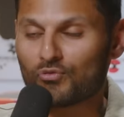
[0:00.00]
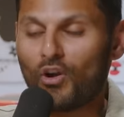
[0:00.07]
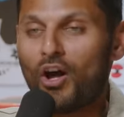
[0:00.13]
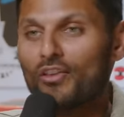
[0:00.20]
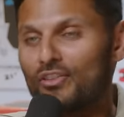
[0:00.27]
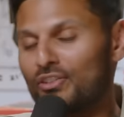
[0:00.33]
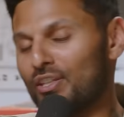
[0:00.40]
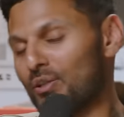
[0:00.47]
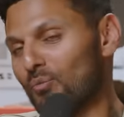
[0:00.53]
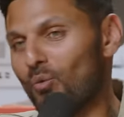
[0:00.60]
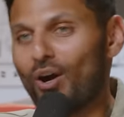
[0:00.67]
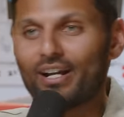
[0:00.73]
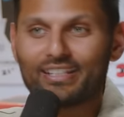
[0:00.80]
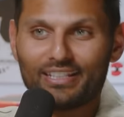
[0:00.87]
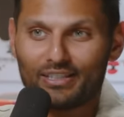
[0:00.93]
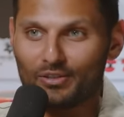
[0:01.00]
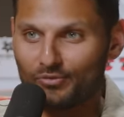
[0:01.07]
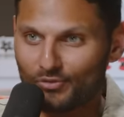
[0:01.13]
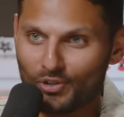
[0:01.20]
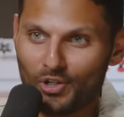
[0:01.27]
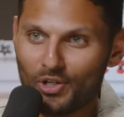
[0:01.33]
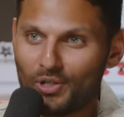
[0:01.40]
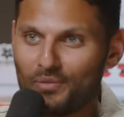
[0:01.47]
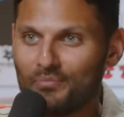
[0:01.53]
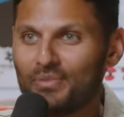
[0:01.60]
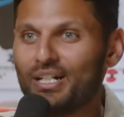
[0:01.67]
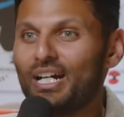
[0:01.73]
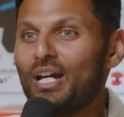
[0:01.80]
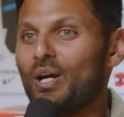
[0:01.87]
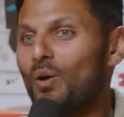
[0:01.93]
rather than working the
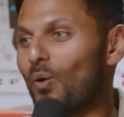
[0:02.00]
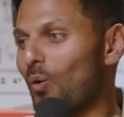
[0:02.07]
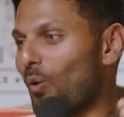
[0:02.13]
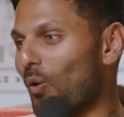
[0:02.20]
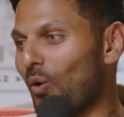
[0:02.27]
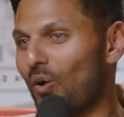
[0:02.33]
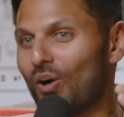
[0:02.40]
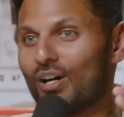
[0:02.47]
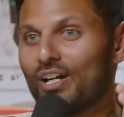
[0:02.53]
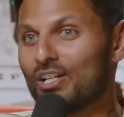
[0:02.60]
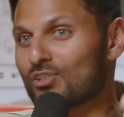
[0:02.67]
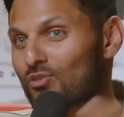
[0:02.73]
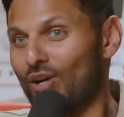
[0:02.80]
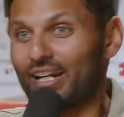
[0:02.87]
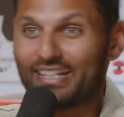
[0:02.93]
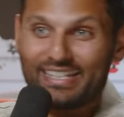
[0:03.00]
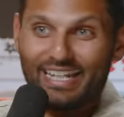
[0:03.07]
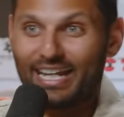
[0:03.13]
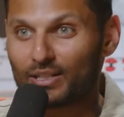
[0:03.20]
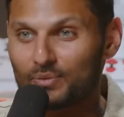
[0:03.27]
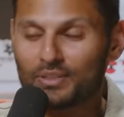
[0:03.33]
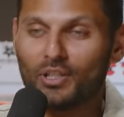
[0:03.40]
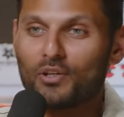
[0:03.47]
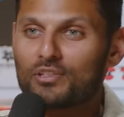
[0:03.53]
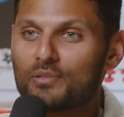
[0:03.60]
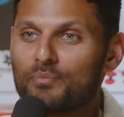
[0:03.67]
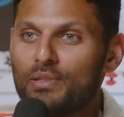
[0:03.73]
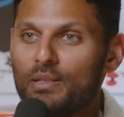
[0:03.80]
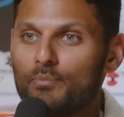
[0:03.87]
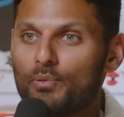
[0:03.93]
room or trying to connect with loads
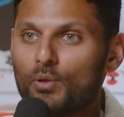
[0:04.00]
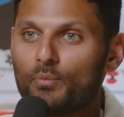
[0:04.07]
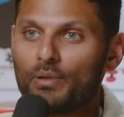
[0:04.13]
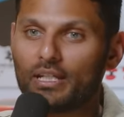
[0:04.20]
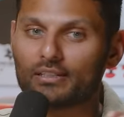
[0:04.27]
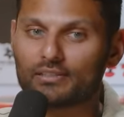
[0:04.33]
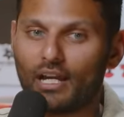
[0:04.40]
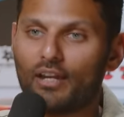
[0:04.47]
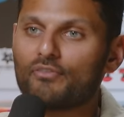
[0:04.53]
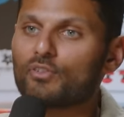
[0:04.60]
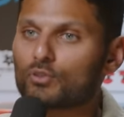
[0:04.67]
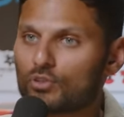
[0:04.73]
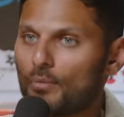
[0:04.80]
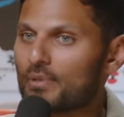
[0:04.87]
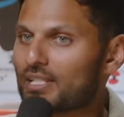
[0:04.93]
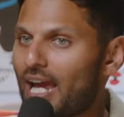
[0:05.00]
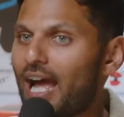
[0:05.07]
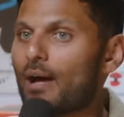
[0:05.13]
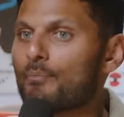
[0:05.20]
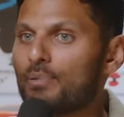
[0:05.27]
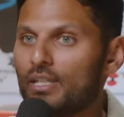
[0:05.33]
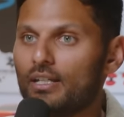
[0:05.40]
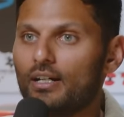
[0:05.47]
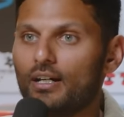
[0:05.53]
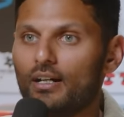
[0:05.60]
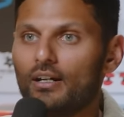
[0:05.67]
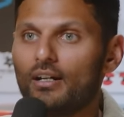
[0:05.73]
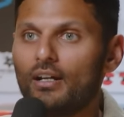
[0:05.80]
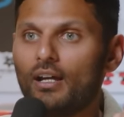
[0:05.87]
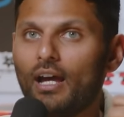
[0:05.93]
of people, because I feel so much
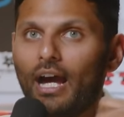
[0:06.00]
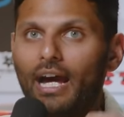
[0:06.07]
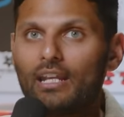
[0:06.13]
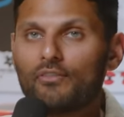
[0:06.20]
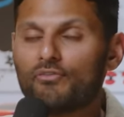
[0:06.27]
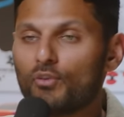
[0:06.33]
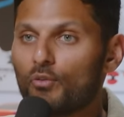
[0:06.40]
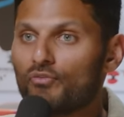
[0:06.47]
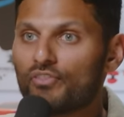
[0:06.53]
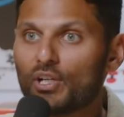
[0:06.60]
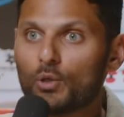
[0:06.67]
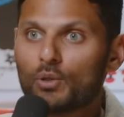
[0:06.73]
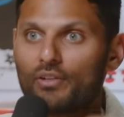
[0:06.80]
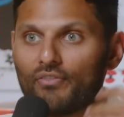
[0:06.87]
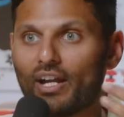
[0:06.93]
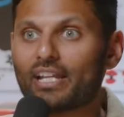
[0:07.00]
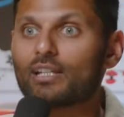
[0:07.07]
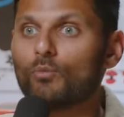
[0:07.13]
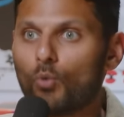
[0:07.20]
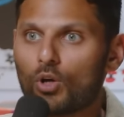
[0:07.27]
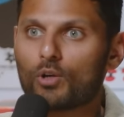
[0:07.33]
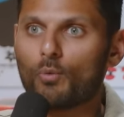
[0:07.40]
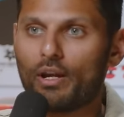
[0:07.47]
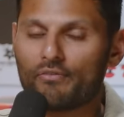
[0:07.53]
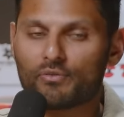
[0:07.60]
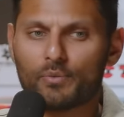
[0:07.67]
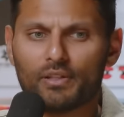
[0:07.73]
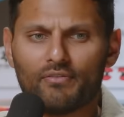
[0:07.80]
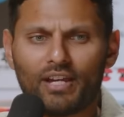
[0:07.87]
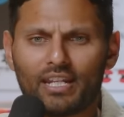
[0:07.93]
happier and fulfilled if I can walk away
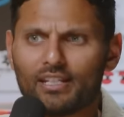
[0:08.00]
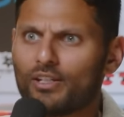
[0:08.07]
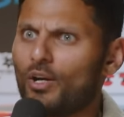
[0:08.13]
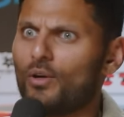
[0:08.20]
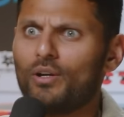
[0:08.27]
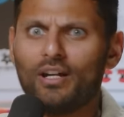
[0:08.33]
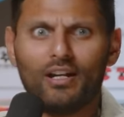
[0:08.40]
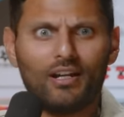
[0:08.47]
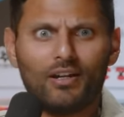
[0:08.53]
from an event and go,